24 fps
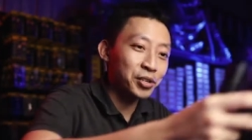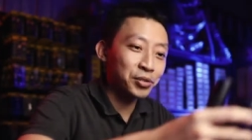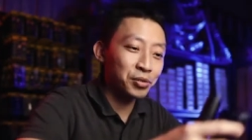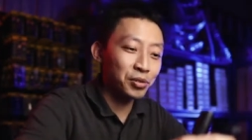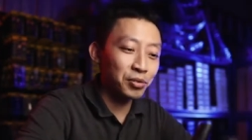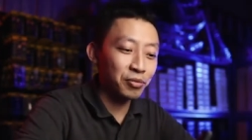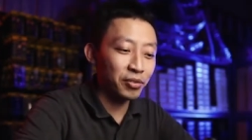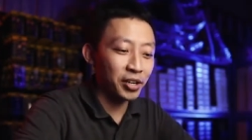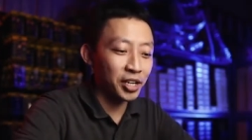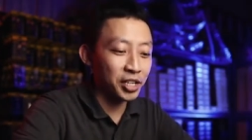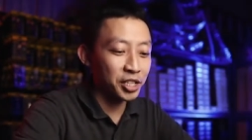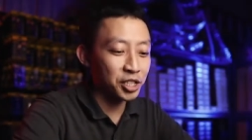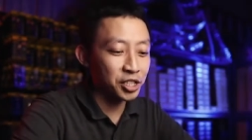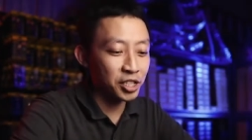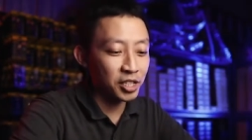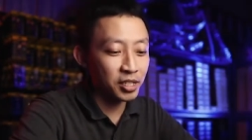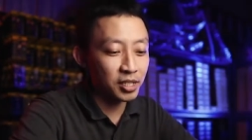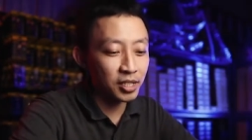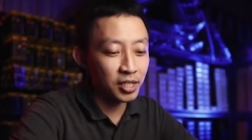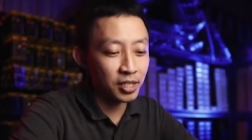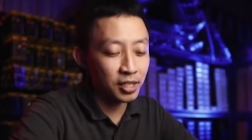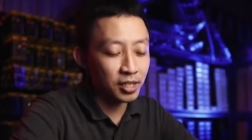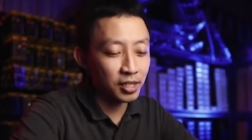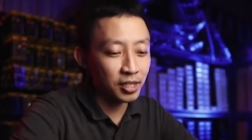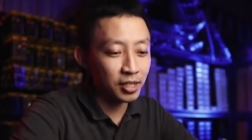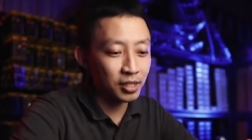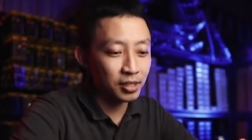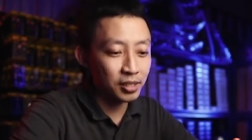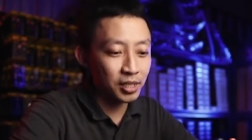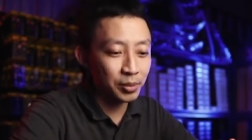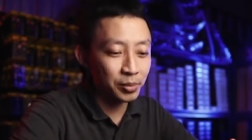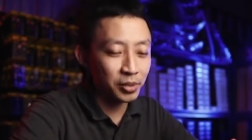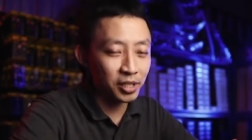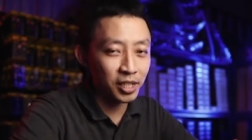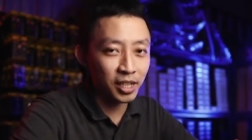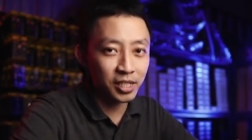useful function that the,
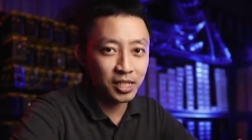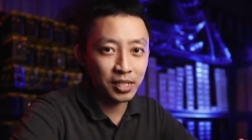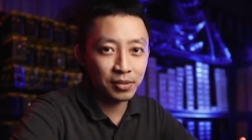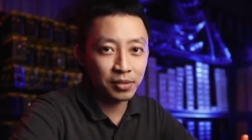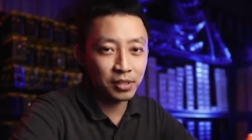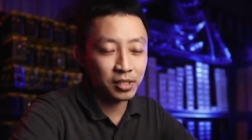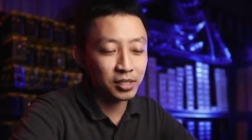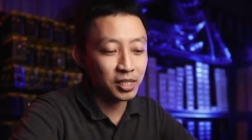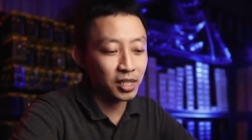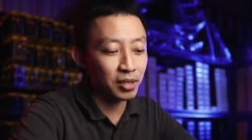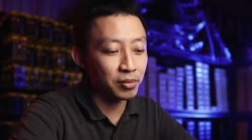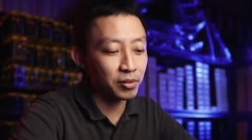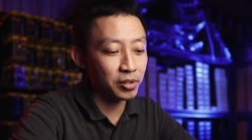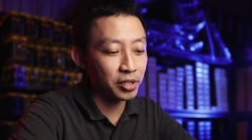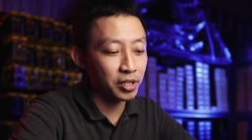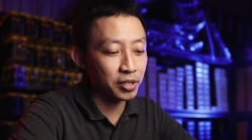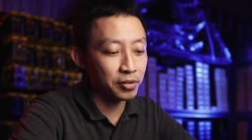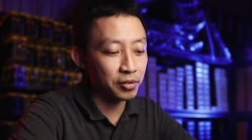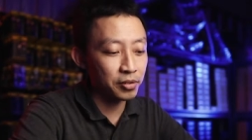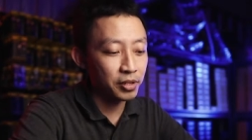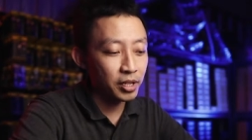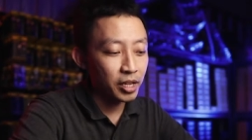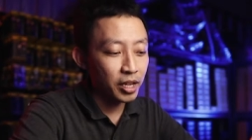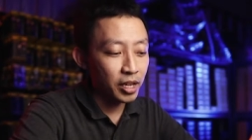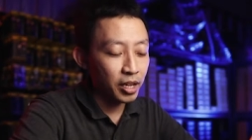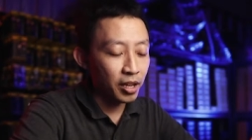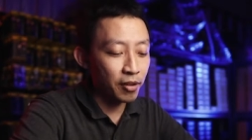some of the guys have discovered is